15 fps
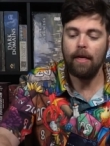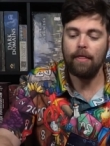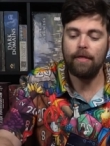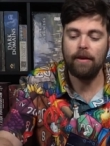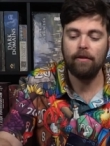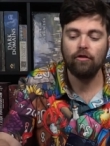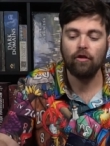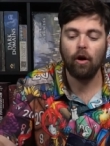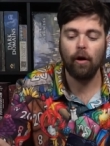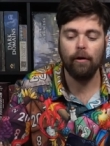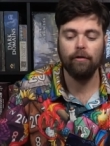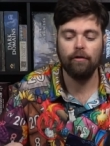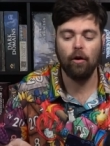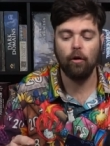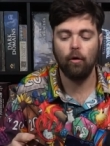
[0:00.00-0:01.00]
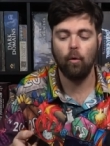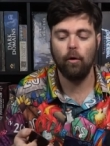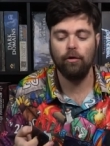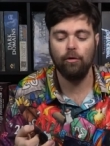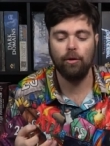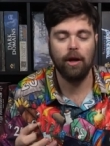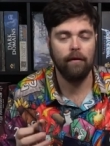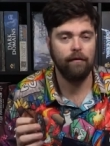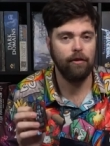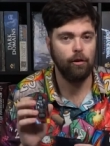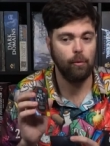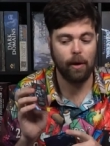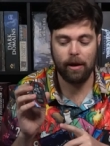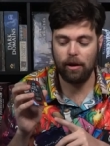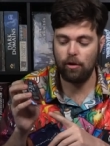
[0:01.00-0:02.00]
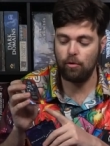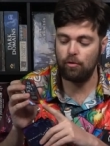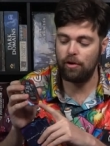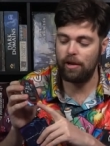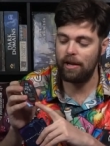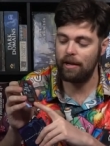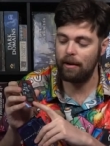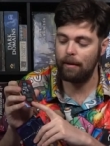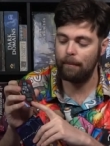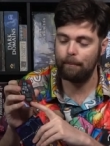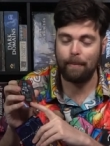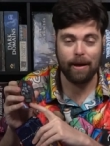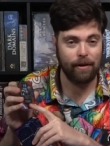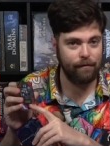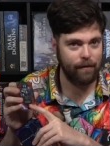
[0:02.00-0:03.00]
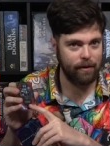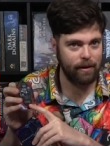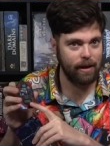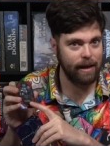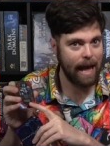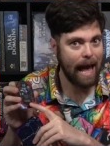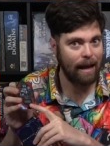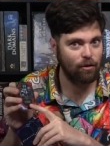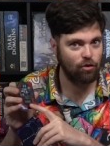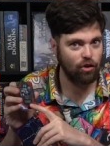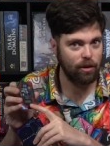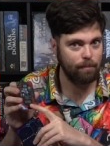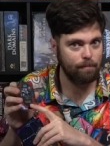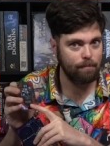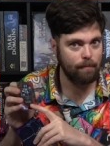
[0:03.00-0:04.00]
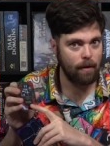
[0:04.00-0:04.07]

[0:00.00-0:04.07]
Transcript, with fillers: These cards are going to give you a unique benefit, an action.